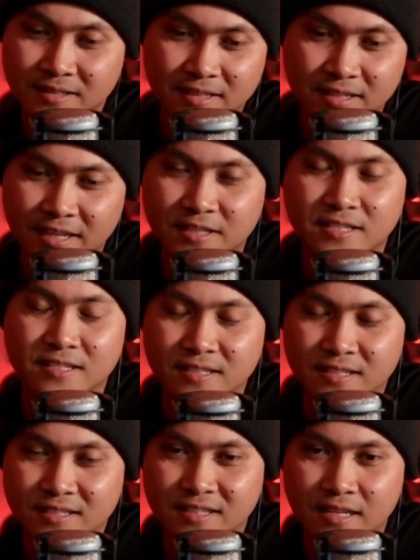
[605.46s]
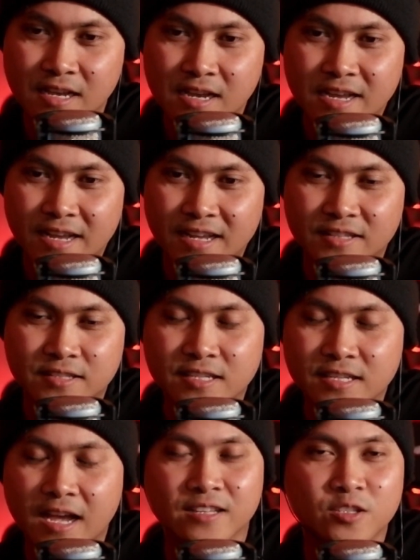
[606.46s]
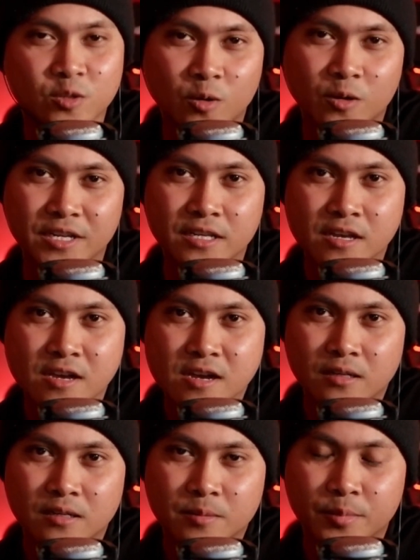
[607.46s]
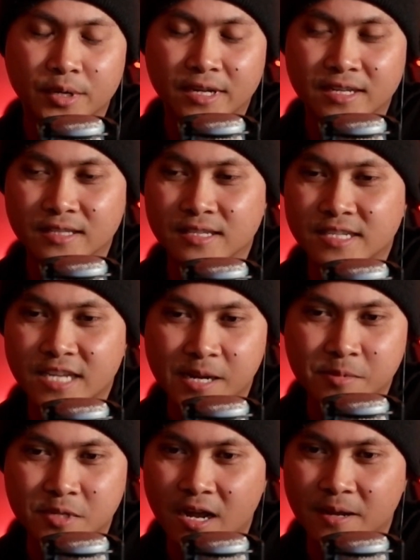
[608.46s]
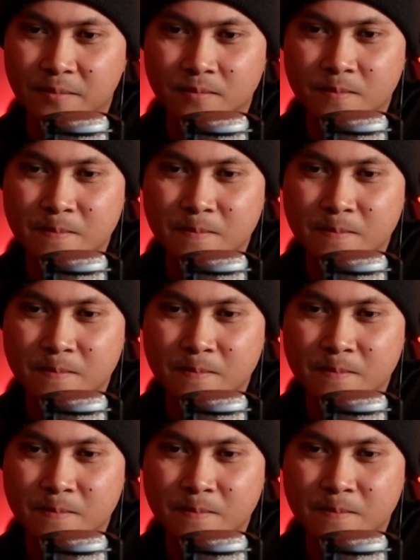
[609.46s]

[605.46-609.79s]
it's a sad story, but at the same time,